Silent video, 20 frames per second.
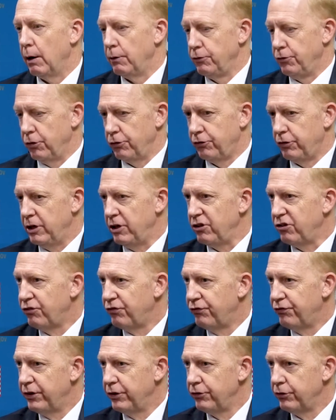just in its
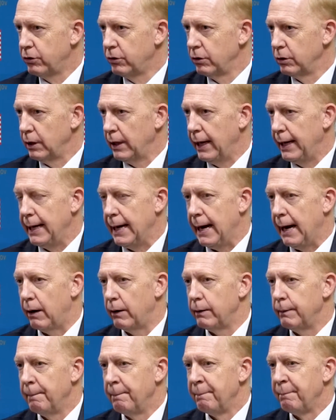physical layout,